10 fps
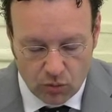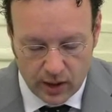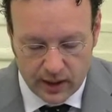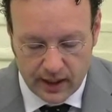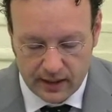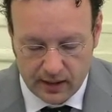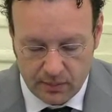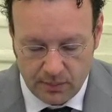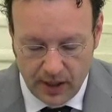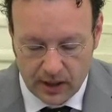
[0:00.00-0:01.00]
one
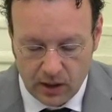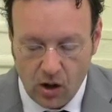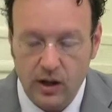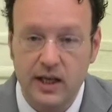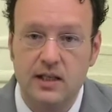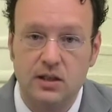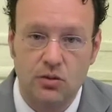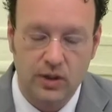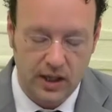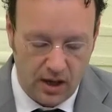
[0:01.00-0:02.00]
another by a long
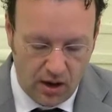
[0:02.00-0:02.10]
history